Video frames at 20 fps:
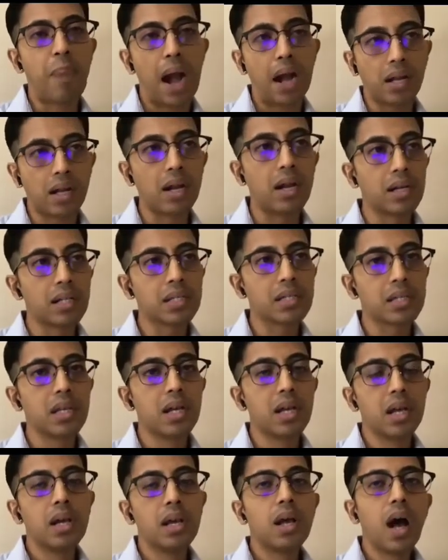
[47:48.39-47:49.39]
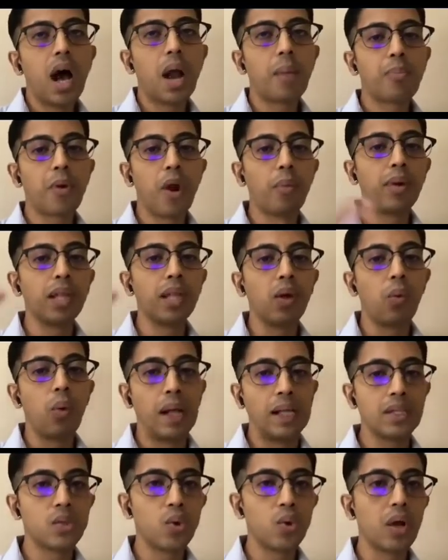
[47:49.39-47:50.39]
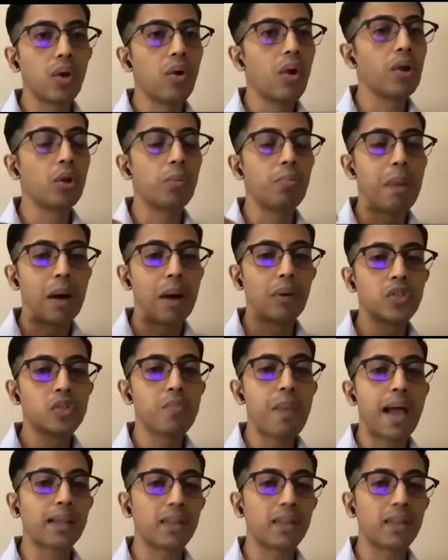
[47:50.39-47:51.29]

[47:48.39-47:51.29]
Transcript: are probably the ones who are going to bounce back the fastest,